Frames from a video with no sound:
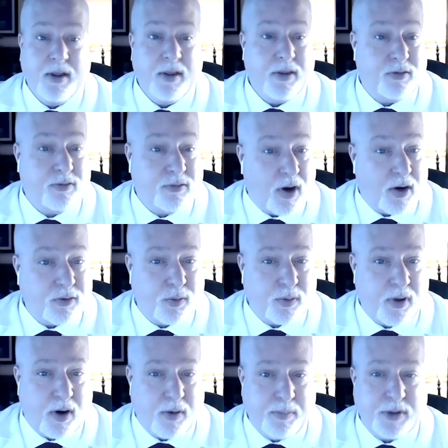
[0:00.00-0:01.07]
This starts with
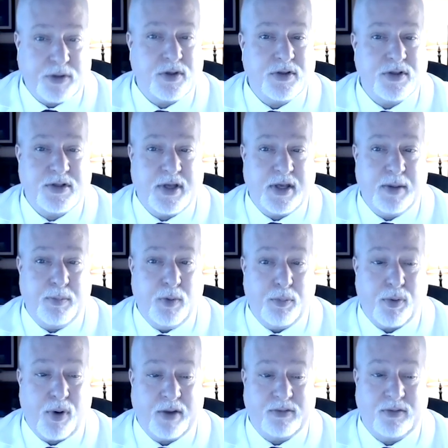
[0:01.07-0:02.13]
our admissions team who
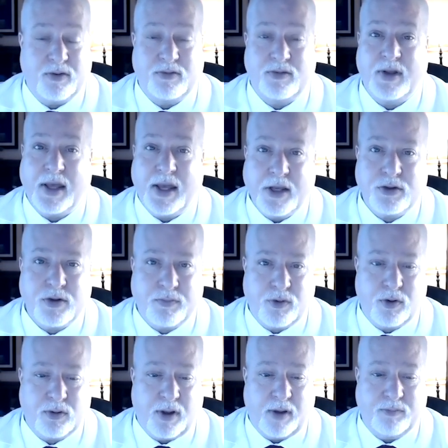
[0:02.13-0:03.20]
processed each of
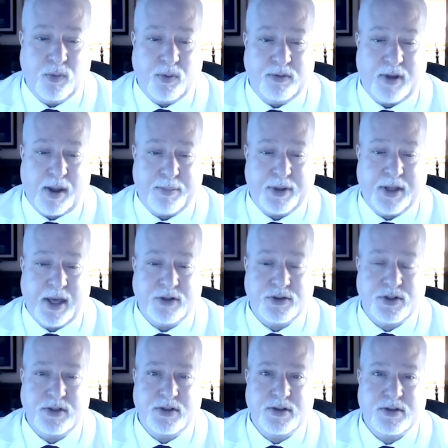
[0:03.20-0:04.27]
your loved ones'
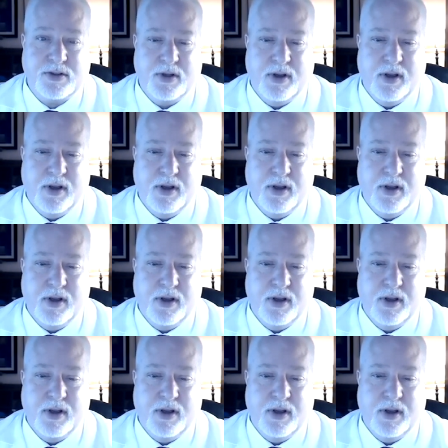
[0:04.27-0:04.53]
applications.